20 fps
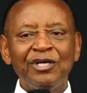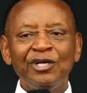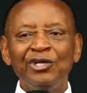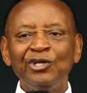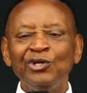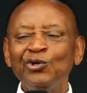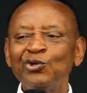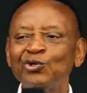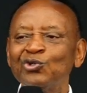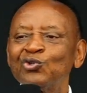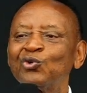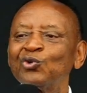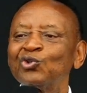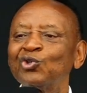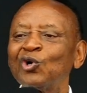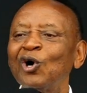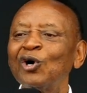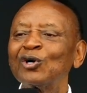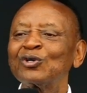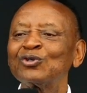used to
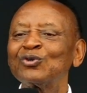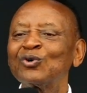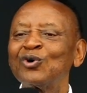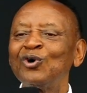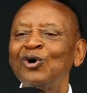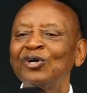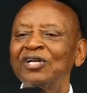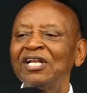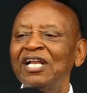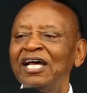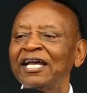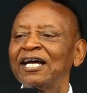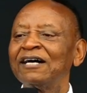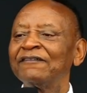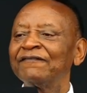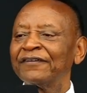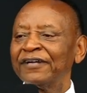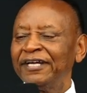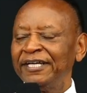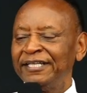talk to God like a
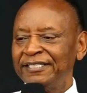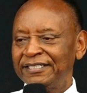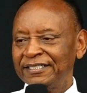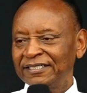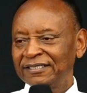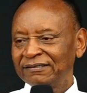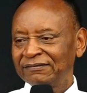friend.